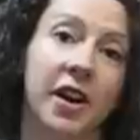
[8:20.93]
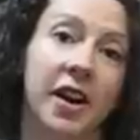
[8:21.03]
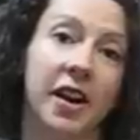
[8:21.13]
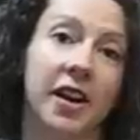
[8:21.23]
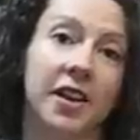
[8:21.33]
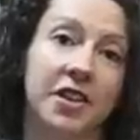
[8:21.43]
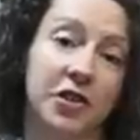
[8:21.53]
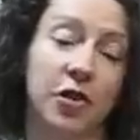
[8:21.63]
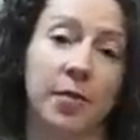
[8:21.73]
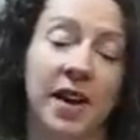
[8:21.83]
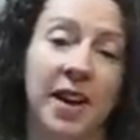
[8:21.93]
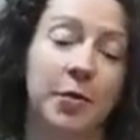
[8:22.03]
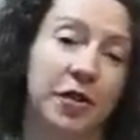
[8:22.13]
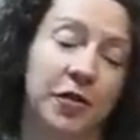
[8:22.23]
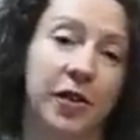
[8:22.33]

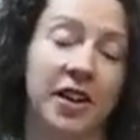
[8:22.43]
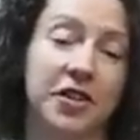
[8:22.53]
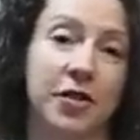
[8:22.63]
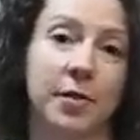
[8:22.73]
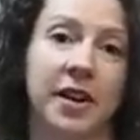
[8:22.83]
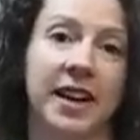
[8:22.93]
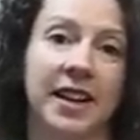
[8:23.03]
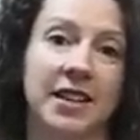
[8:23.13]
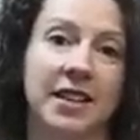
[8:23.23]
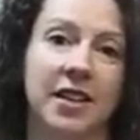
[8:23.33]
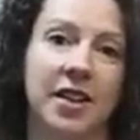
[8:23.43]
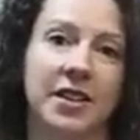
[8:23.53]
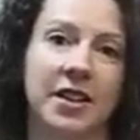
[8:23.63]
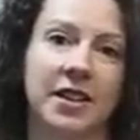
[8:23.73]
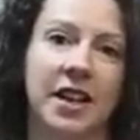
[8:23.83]
modified strongman
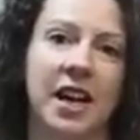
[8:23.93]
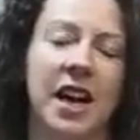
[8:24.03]
exercises,